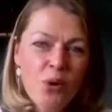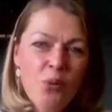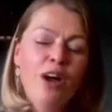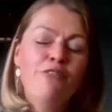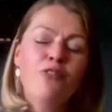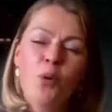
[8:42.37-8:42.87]
We
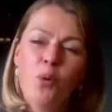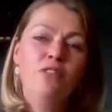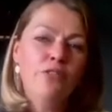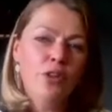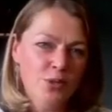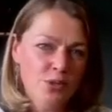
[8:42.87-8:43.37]
offer all
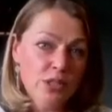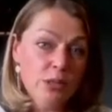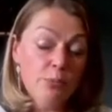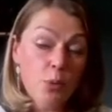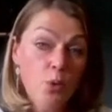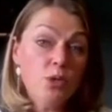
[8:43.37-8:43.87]
of those and
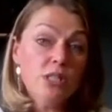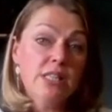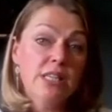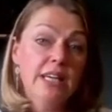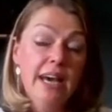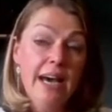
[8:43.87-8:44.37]
support
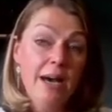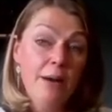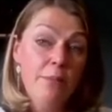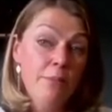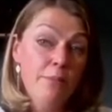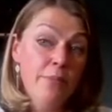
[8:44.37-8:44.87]

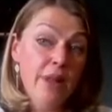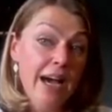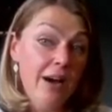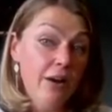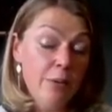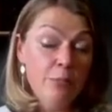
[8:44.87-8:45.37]

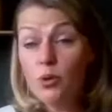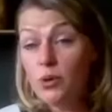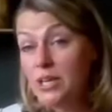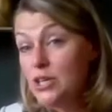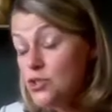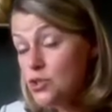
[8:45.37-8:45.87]
our
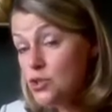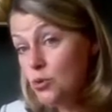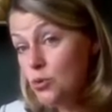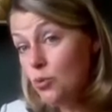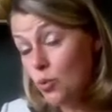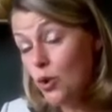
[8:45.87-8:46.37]
employees
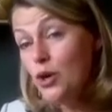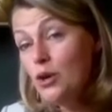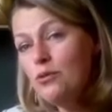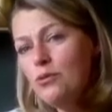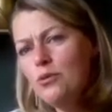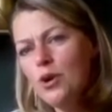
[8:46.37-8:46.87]
to work
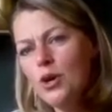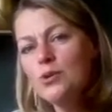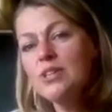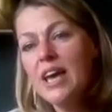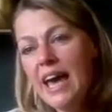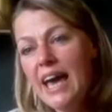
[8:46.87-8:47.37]
through those